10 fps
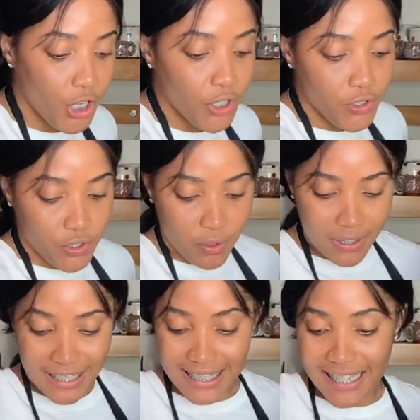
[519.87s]
so
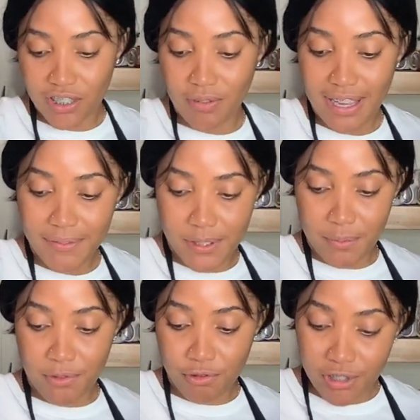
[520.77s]
that I don't have to
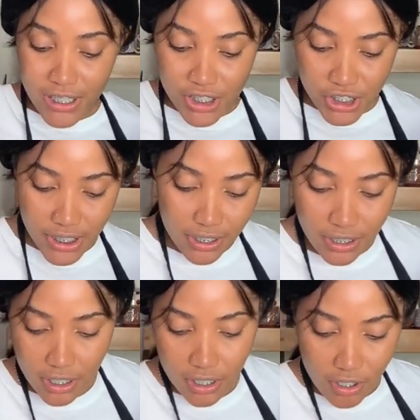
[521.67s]
be reaching
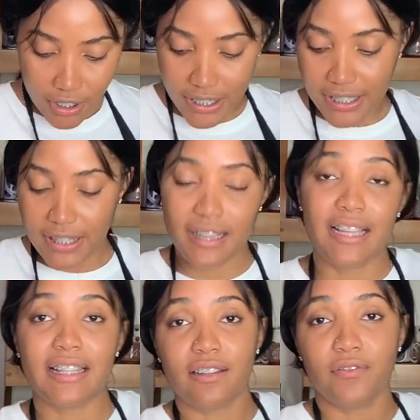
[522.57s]
or anything
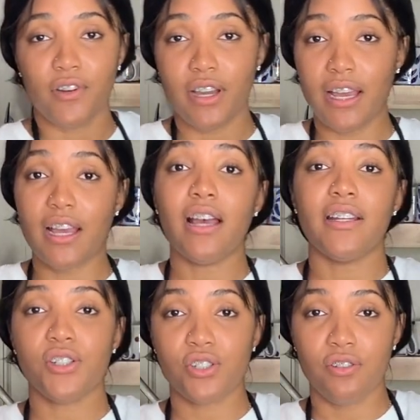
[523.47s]
like that for
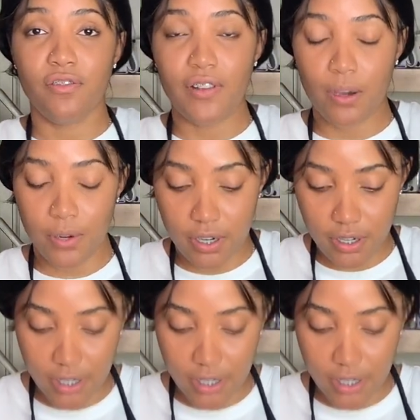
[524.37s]
additional flour.